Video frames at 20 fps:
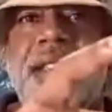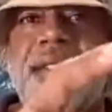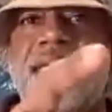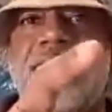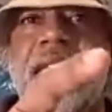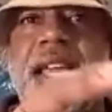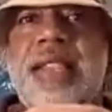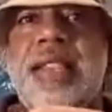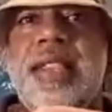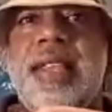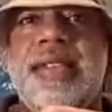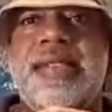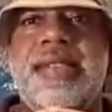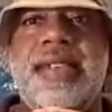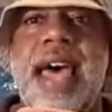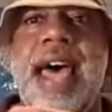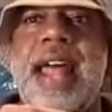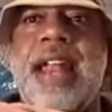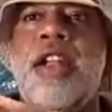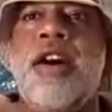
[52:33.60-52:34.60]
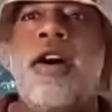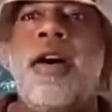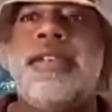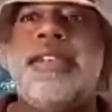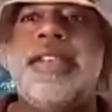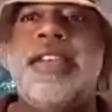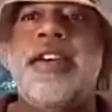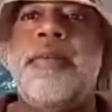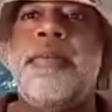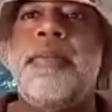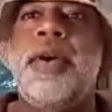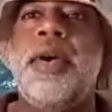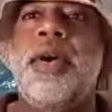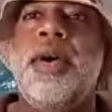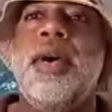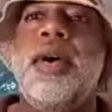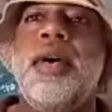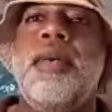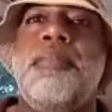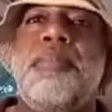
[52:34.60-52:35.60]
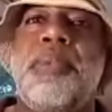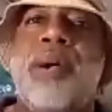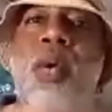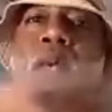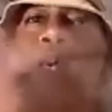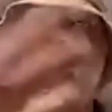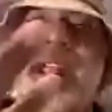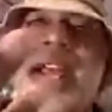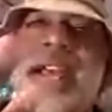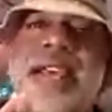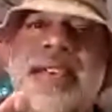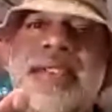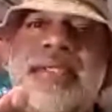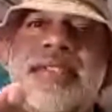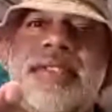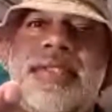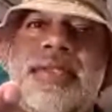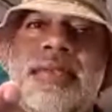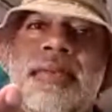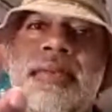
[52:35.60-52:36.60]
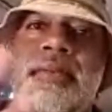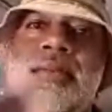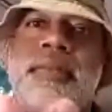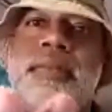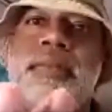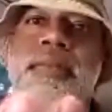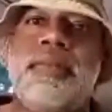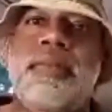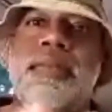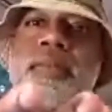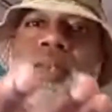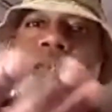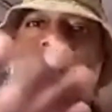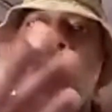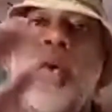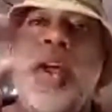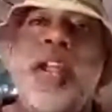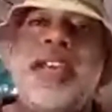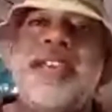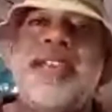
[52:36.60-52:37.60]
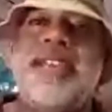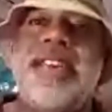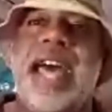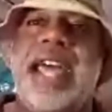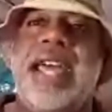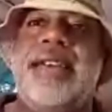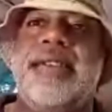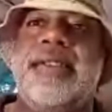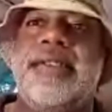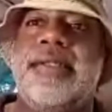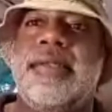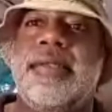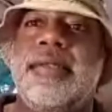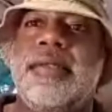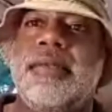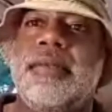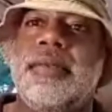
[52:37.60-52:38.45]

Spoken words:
seen this ad nauseum, but what is science?